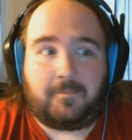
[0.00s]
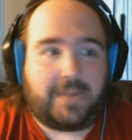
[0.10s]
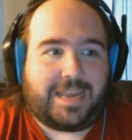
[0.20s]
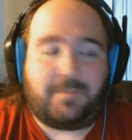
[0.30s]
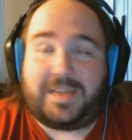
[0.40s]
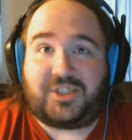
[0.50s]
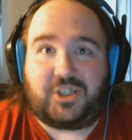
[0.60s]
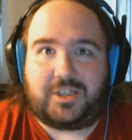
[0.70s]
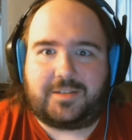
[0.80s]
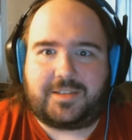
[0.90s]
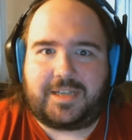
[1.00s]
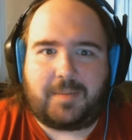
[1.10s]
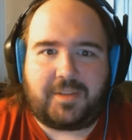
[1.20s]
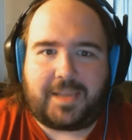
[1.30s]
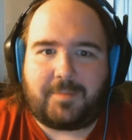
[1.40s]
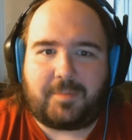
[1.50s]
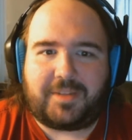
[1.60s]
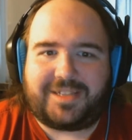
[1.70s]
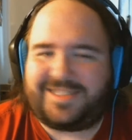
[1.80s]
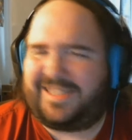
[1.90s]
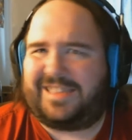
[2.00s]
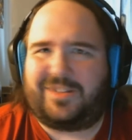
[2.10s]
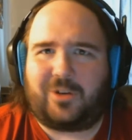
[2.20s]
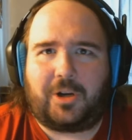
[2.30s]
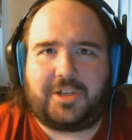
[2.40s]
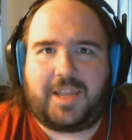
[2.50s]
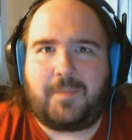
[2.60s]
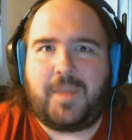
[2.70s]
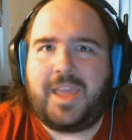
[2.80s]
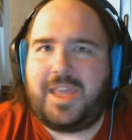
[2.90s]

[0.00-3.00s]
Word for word: I betcha is the name of the game they played. It's like a little card game.